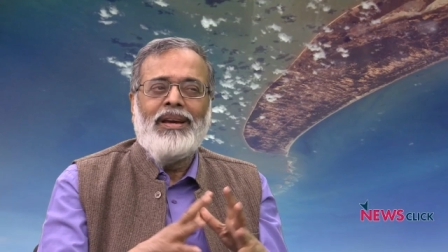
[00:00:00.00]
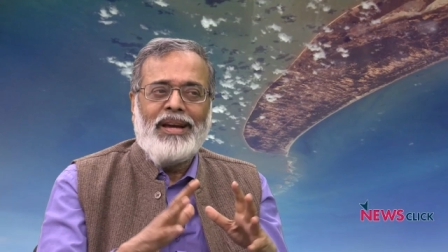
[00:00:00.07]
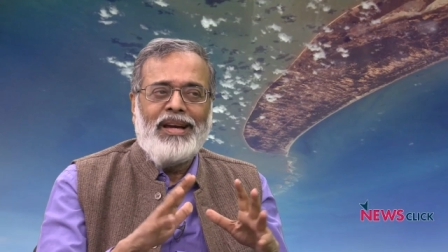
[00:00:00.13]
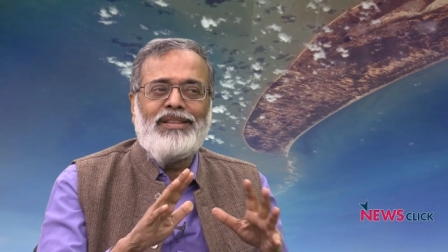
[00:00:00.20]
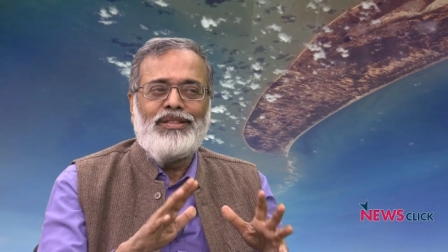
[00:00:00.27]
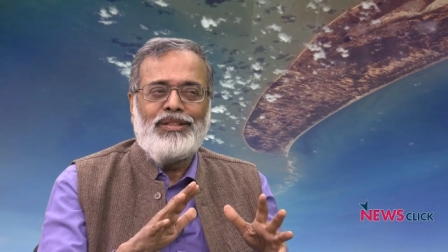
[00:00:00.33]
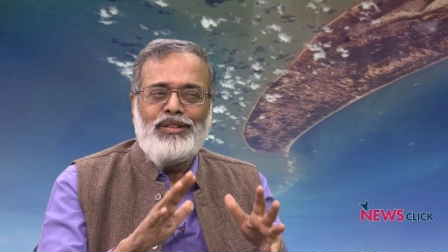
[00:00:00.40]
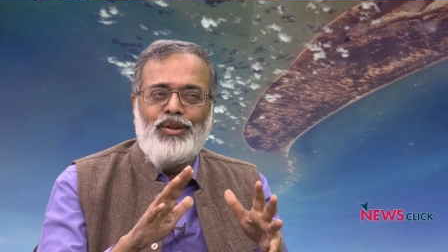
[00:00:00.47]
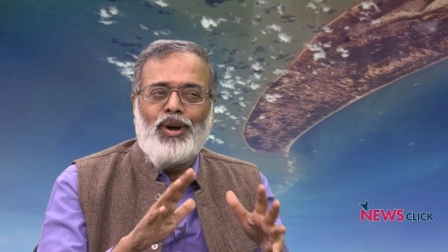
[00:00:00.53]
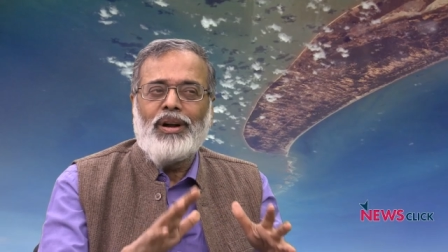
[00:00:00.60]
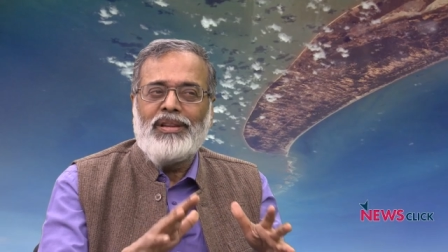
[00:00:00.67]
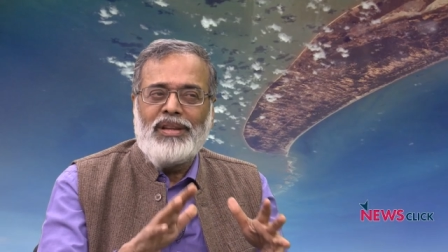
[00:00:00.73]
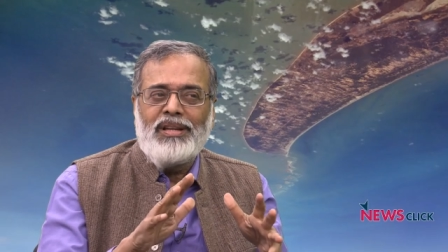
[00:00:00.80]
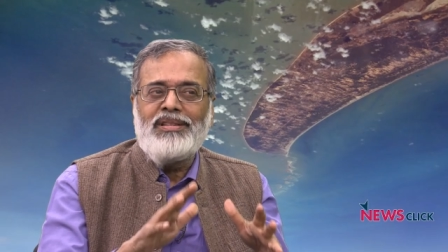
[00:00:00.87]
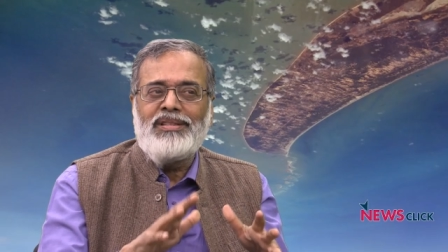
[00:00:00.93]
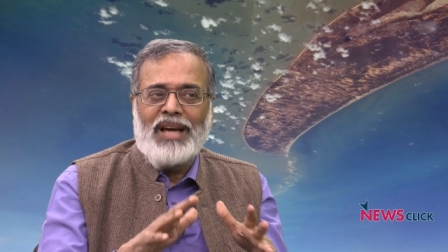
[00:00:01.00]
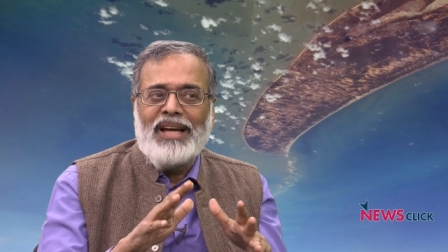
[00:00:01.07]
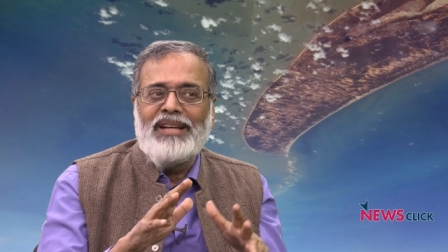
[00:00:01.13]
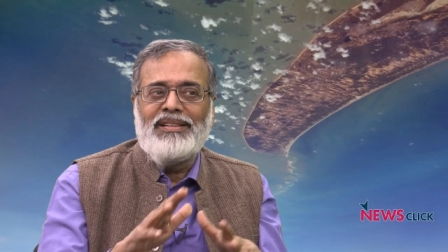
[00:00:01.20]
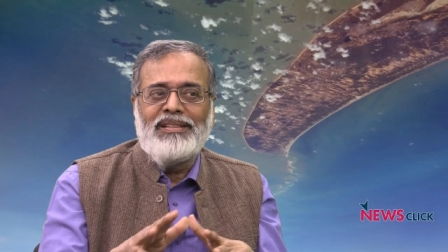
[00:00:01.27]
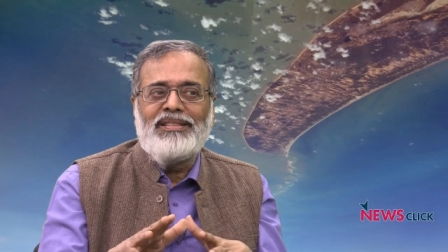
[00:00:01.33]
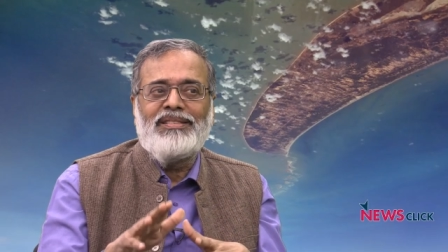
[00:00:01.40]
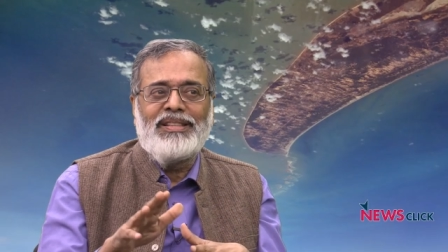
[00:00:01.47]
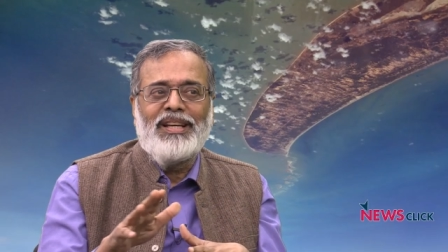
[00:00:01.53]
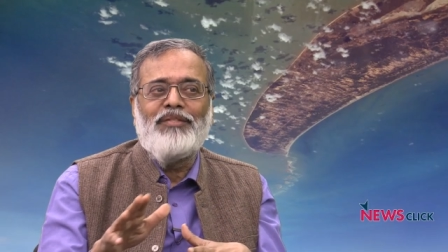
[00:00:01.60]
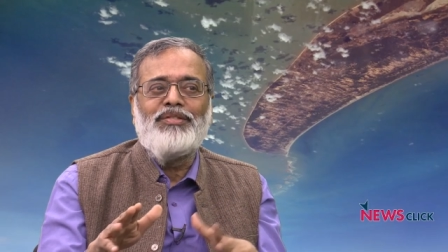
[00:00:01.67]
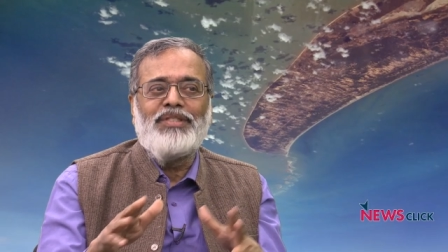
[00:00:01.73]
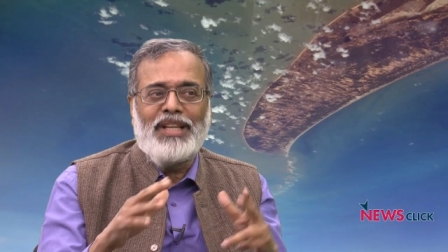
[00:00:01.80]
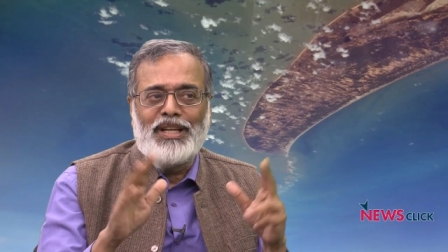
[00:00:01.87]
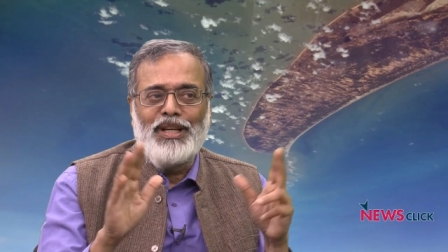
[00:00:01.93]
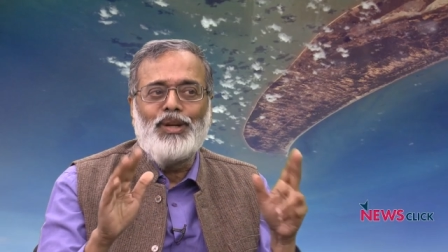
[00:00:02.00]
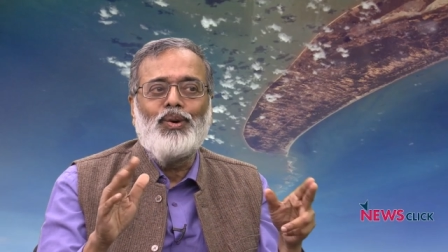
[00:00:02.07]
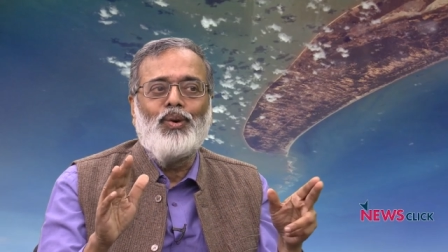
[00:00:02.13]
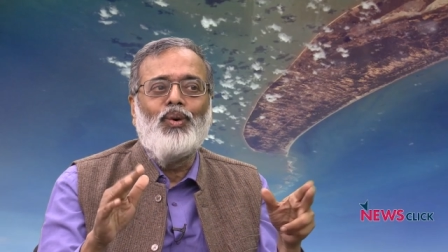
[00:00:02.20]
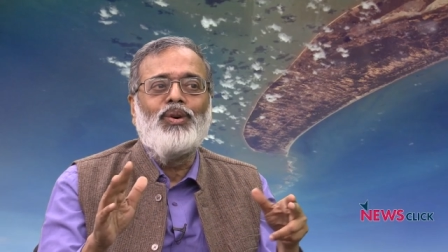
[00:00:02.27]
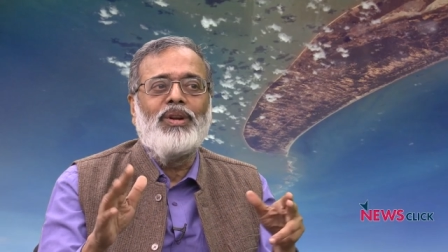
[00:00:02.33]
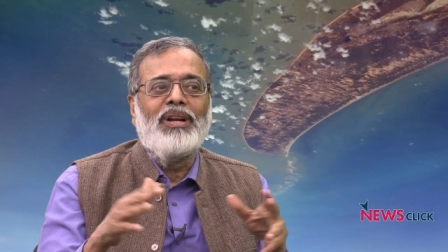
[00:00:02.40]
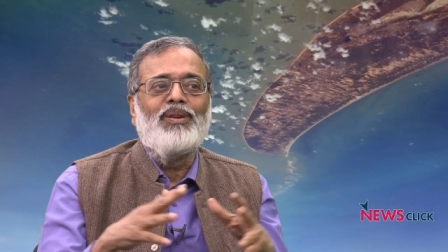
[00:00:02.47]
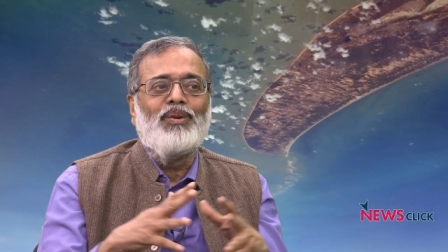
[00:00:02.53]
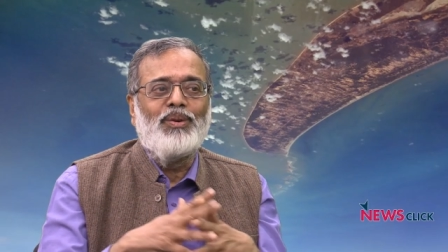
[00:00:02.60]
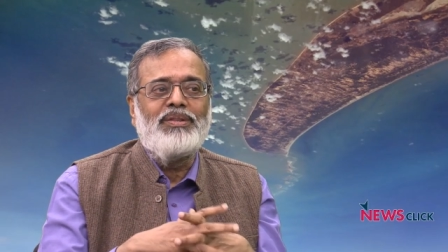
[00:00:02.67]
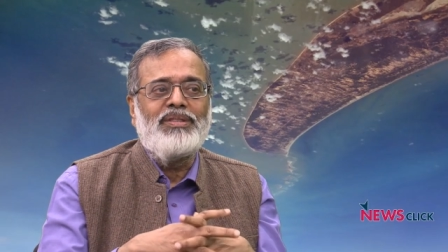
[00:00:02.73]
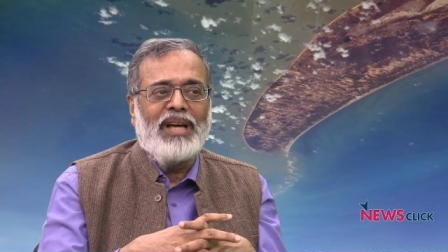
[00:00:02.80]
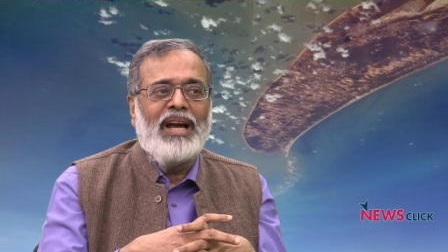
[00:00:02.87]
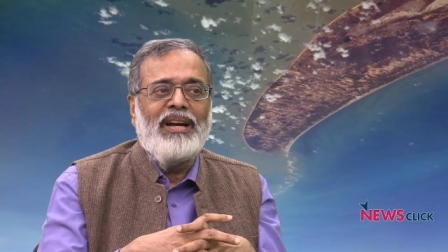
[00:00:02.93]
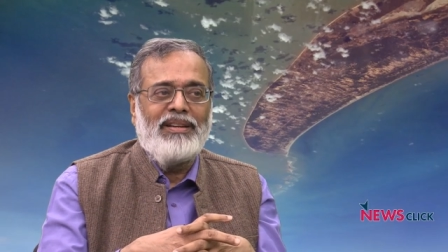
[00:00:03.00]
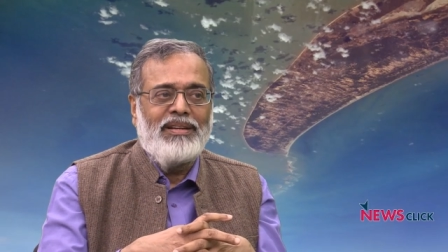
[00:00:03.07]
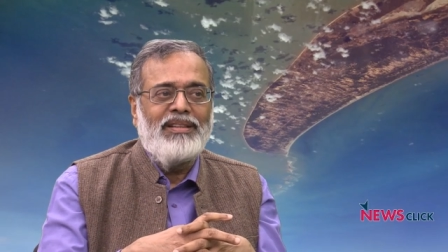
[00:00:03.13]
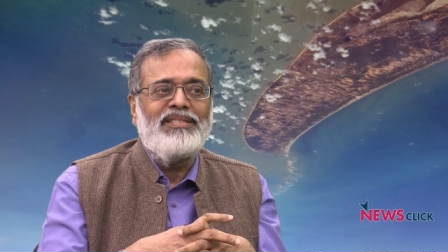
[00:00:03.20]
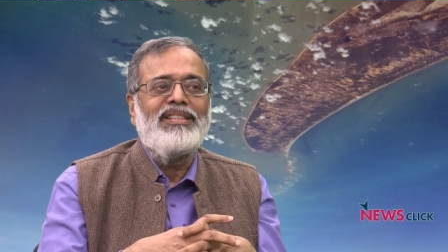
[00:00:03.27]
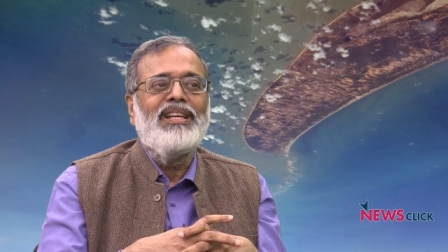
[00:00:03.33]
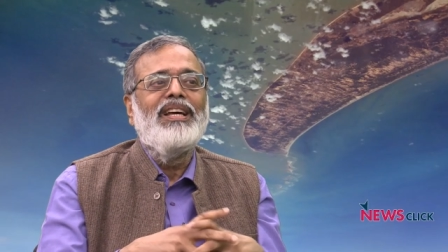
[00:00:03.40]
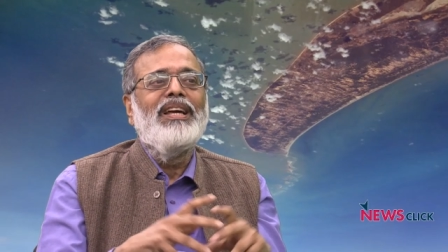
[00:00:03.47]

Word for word: It's not that scientists have said it, quote unquote scientists.